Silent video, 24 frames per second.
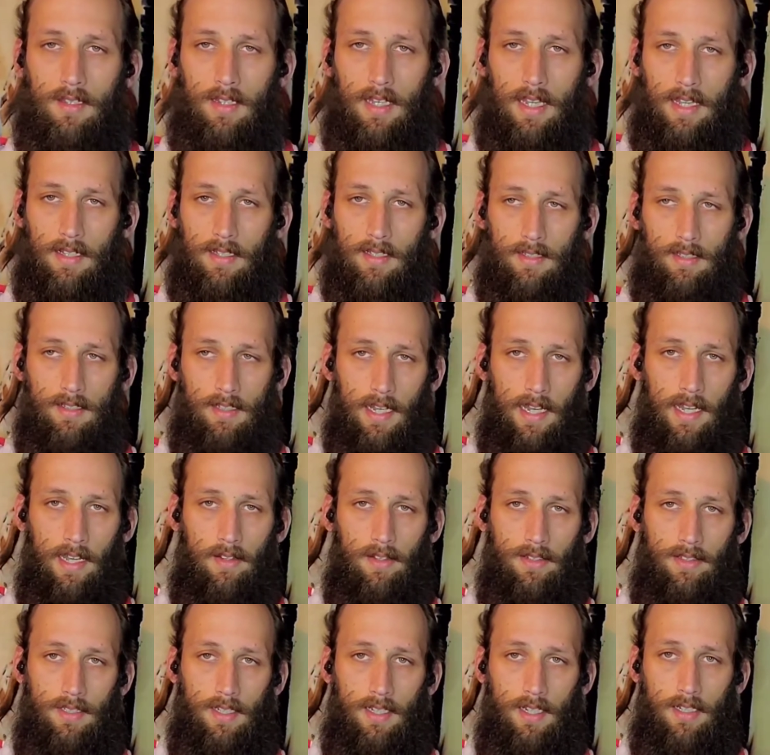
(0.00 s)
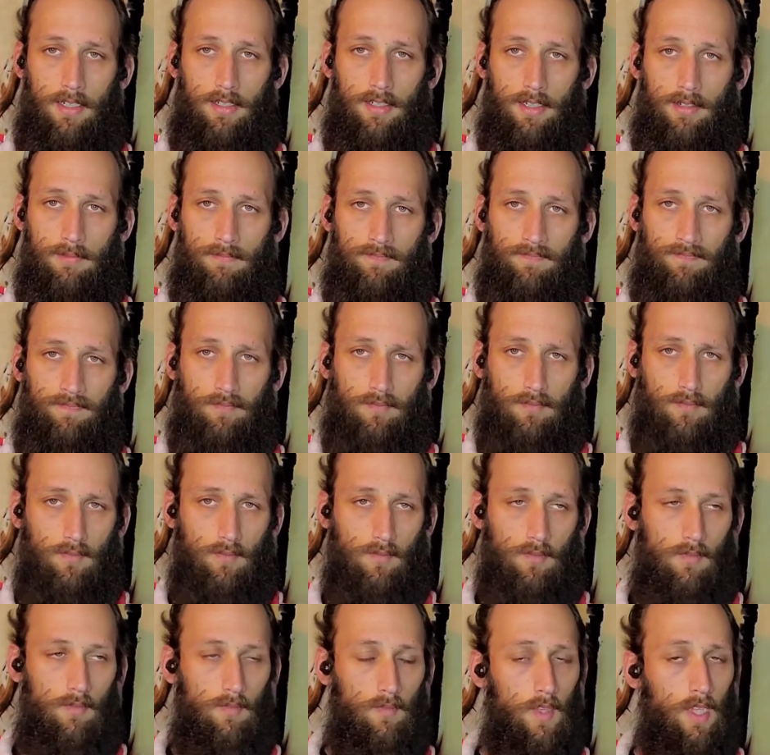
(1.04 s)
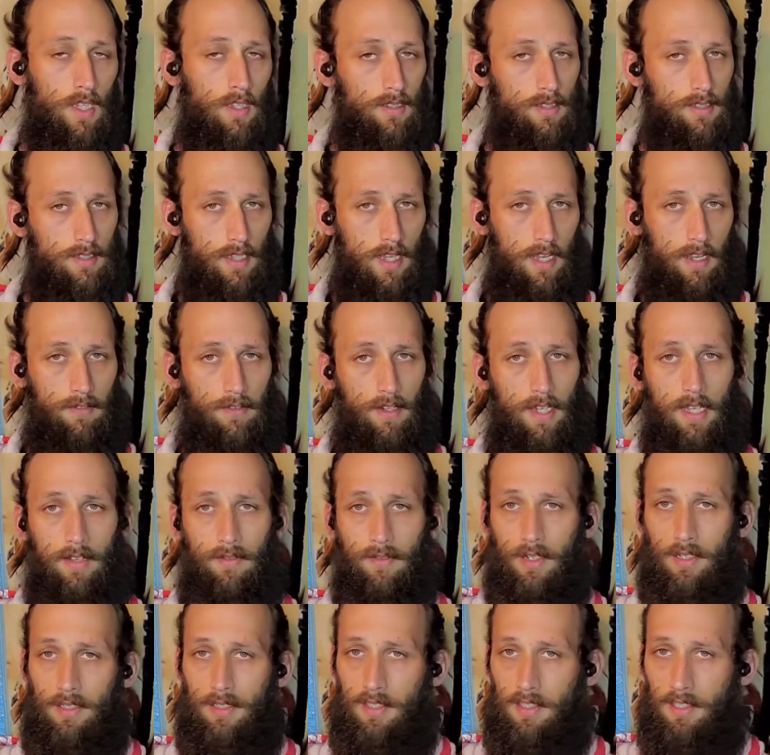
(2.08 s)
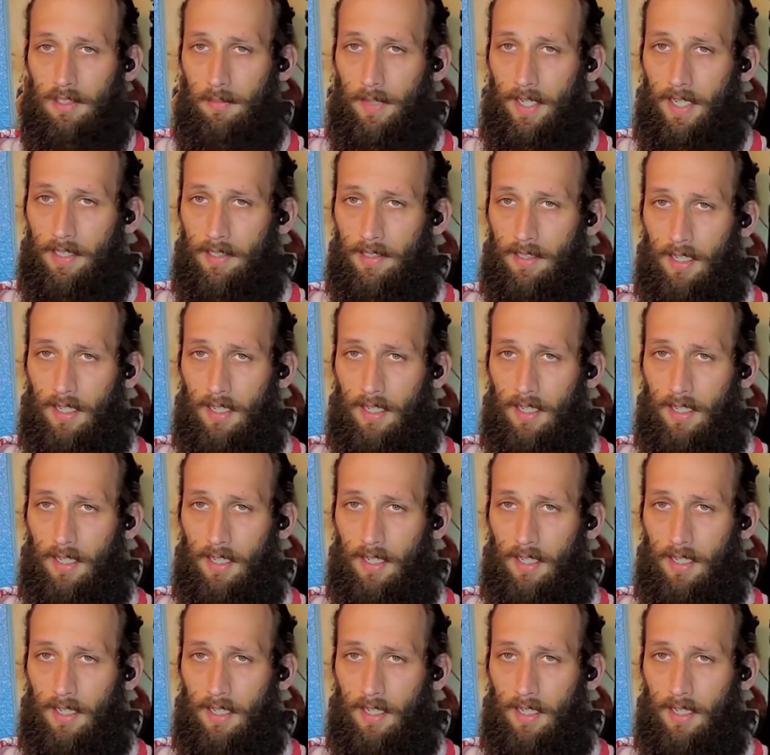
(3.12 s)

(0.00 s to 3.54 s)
it's stylization. Sci-fi versus space